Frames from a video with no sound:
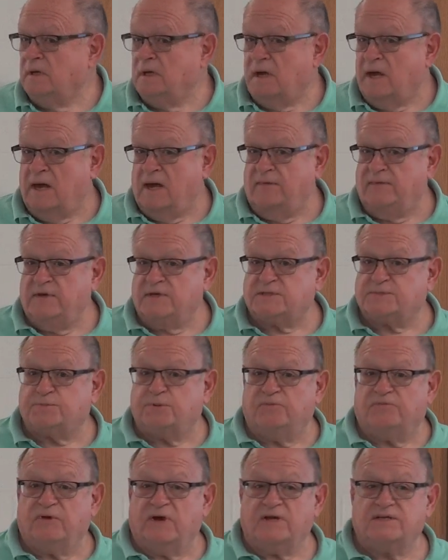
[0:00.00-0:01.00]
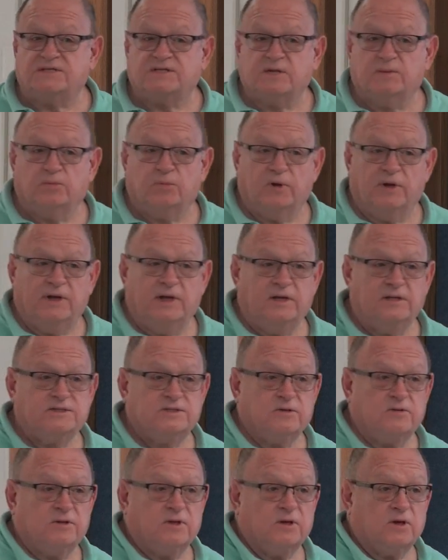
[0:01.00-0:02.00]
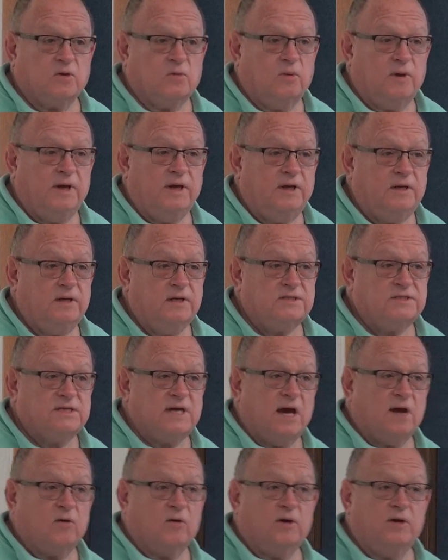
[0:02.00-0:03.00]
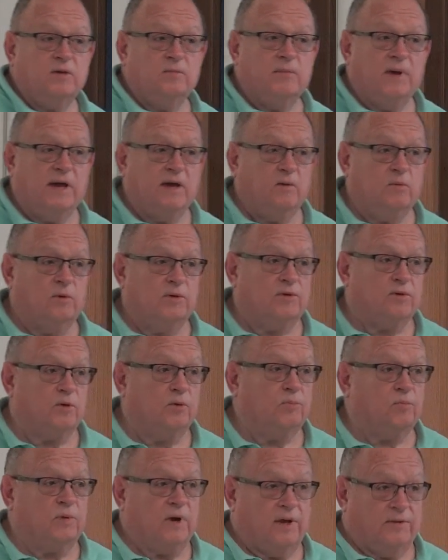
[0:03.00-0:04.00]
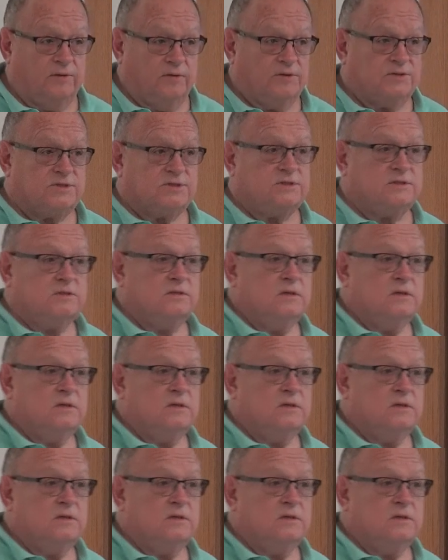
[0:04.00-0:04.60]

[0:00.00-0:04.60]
And this prevents inbreeding so that a queen is not going to mate with her brothers